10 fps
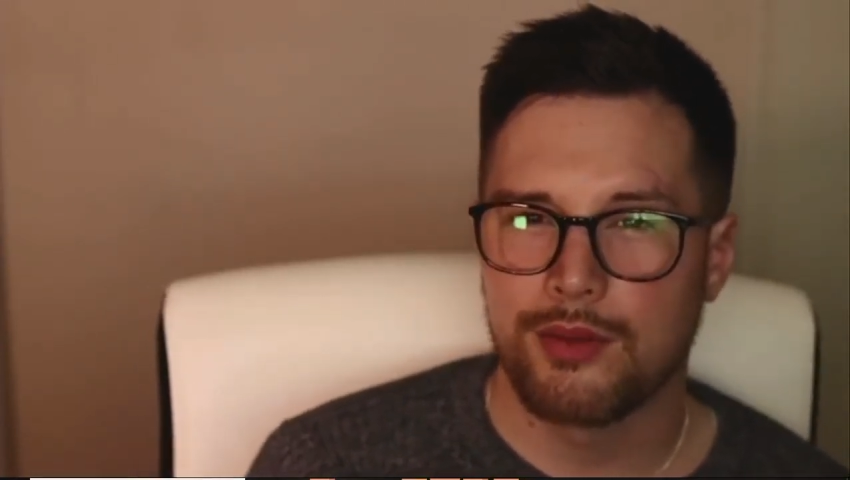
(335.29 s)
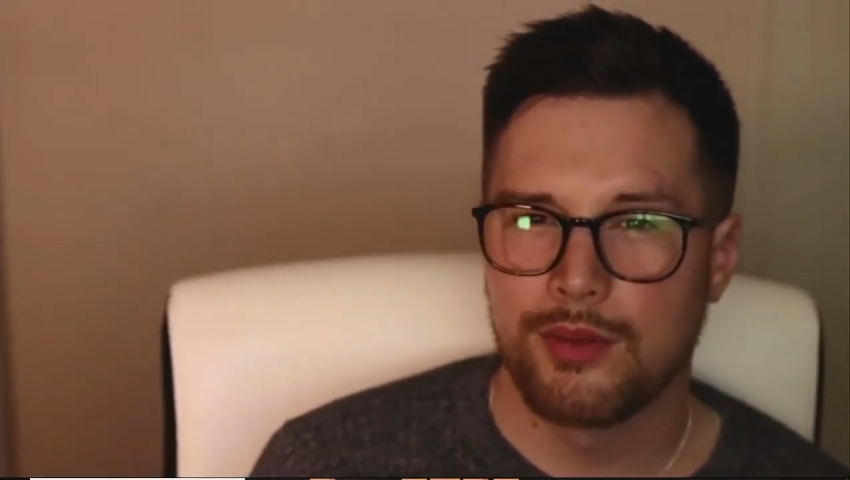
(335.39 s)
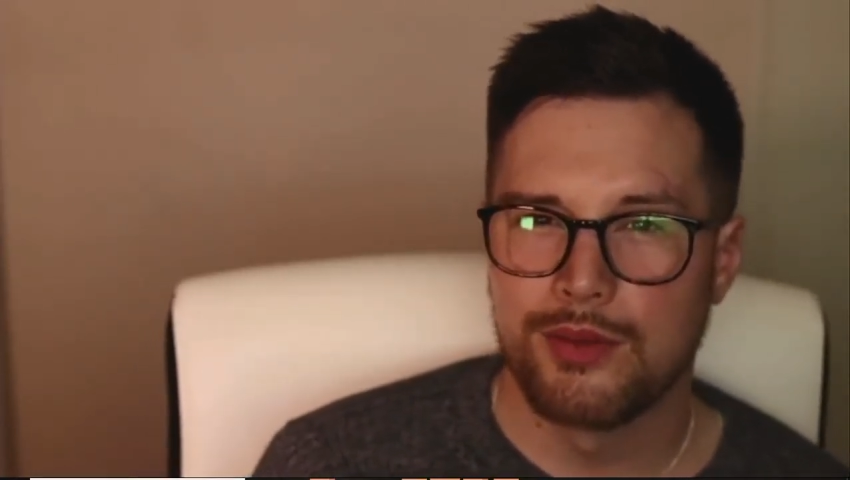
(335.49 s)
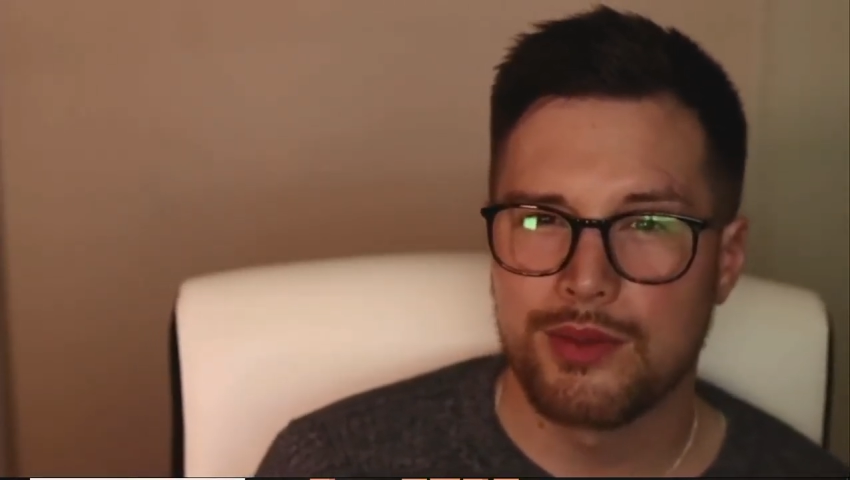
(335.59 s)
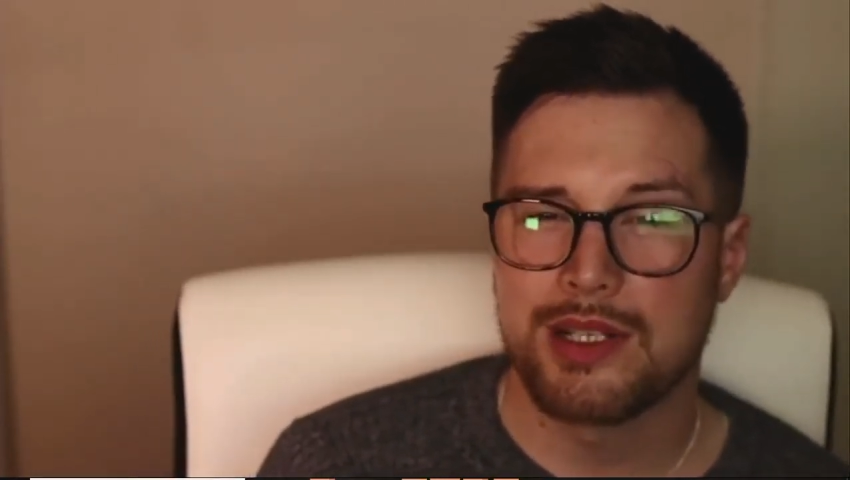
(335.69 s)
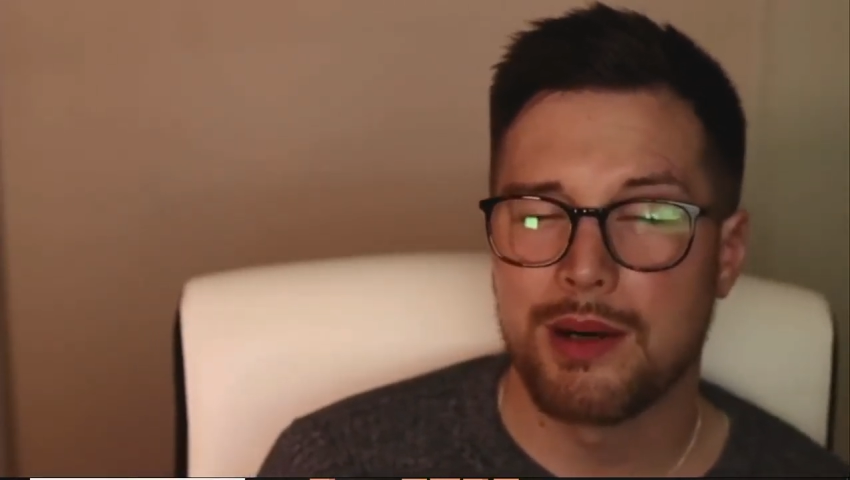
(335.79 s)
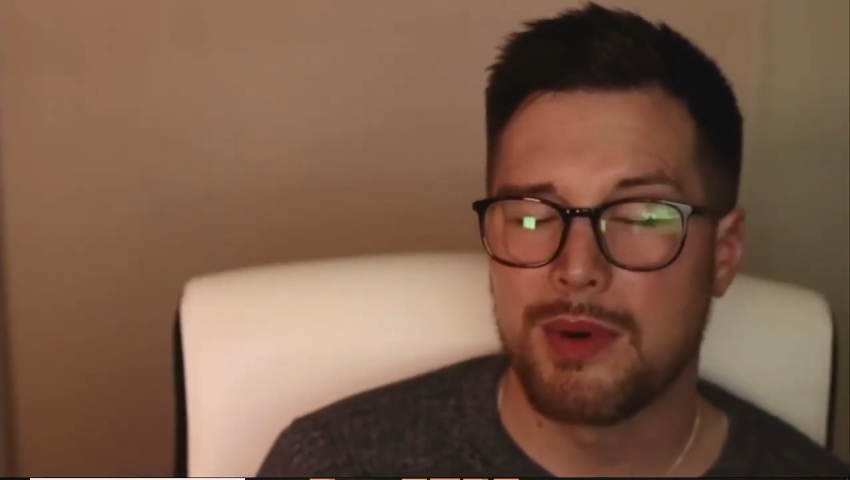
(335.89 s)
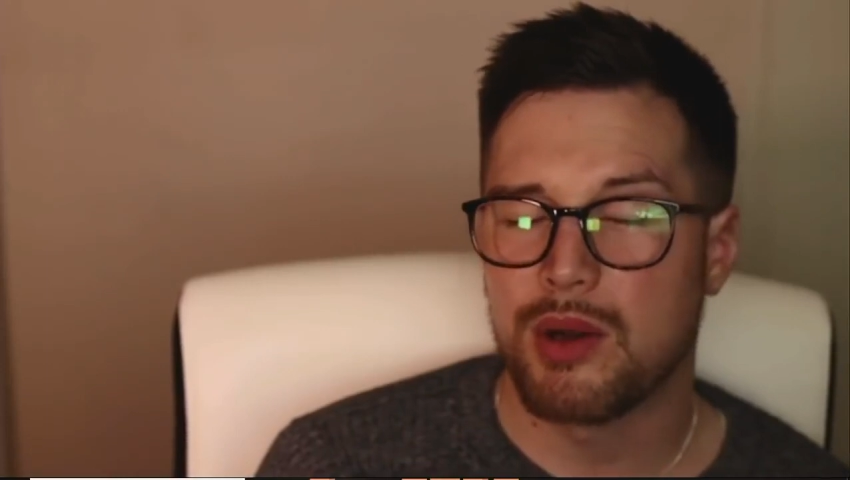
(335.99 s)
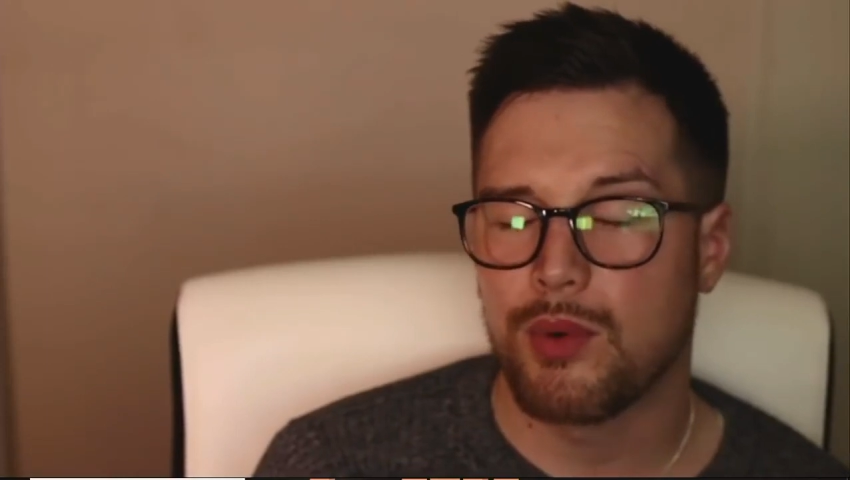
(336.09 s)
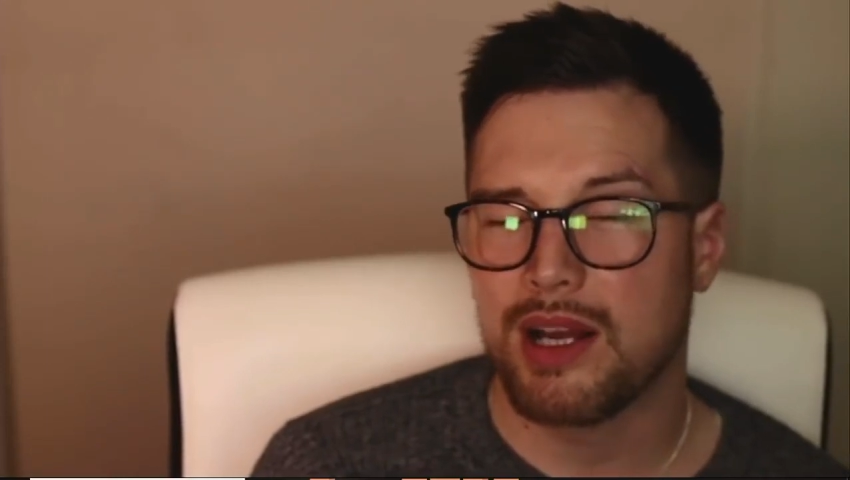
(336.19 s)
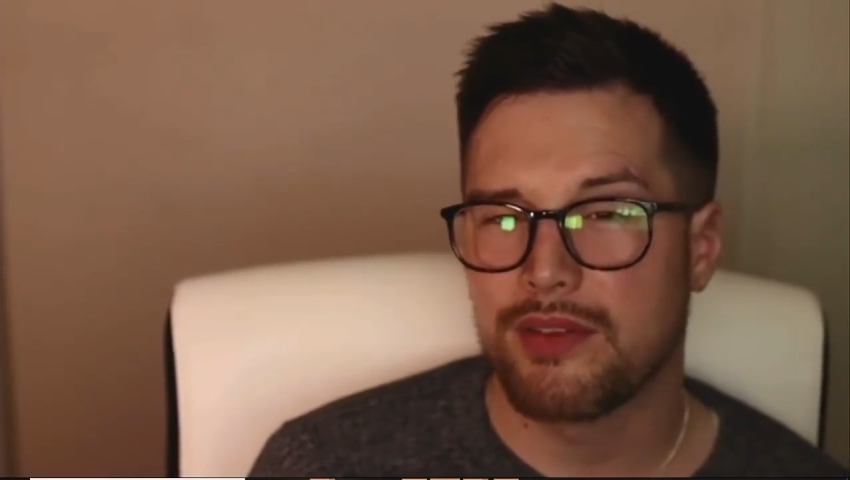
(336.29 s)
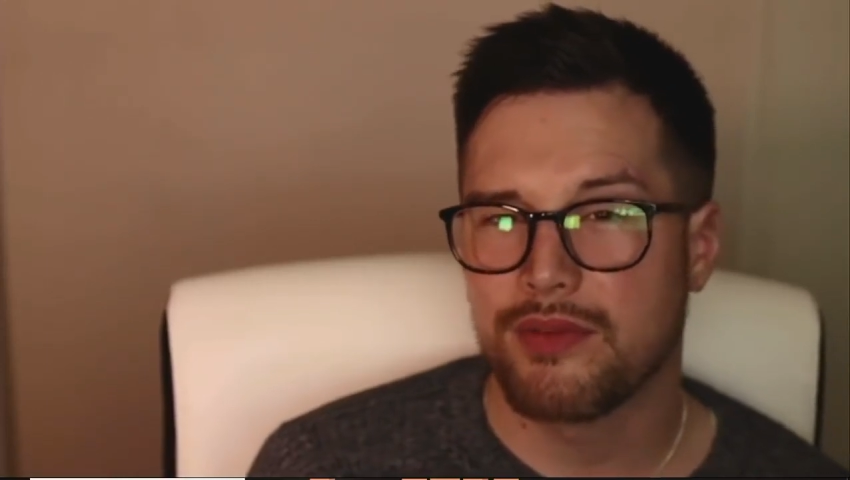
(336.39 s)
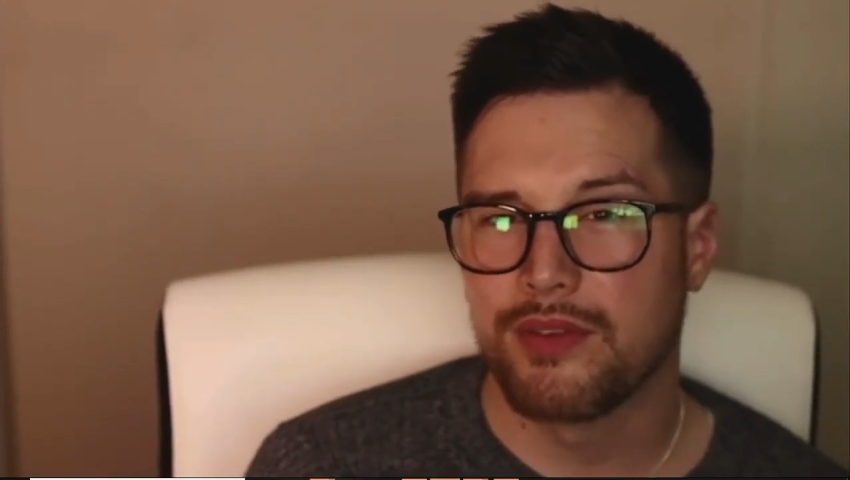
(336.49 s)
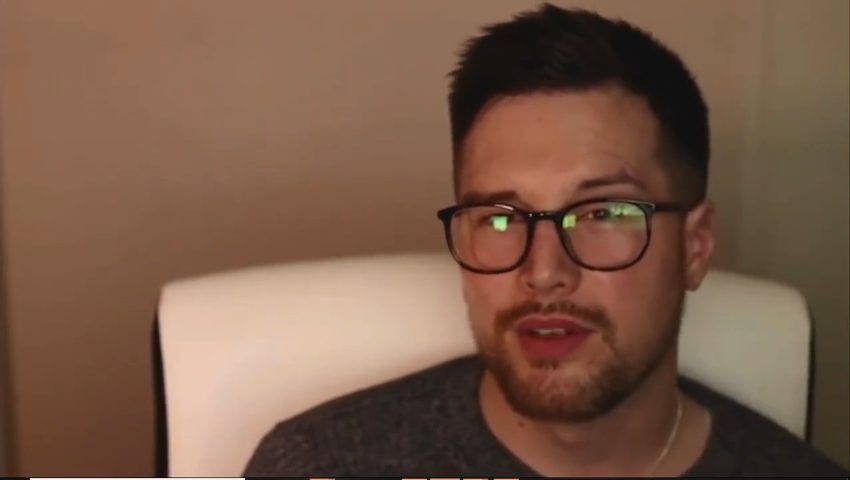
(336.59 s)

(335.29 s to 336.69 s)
who is now my wife,